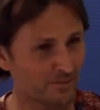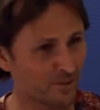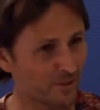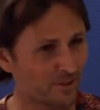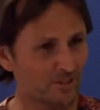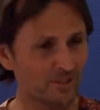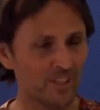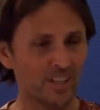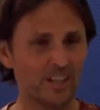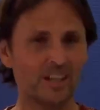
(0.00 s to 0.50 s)
so
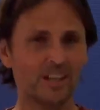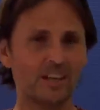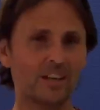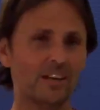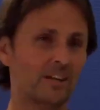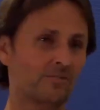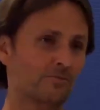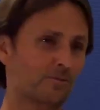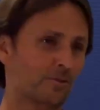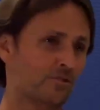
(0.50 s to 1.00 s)
forth.
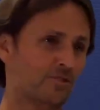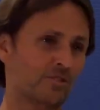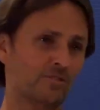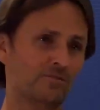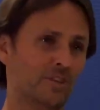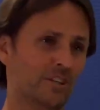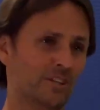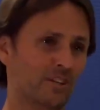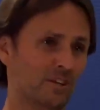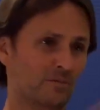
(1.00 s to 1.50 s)
Yeah. Of course,
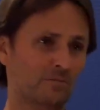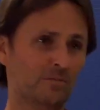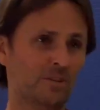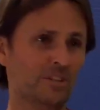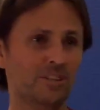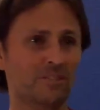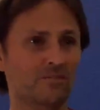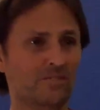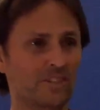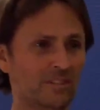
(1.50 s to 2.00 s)
if I don't
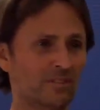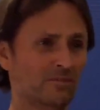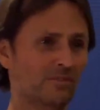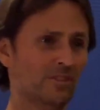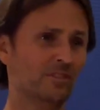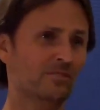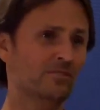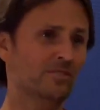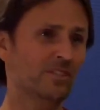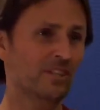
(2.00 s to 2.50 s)
believe any
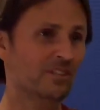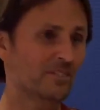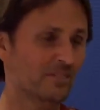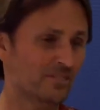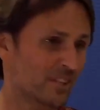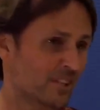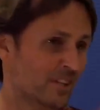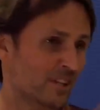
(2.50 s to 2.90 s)
of those things,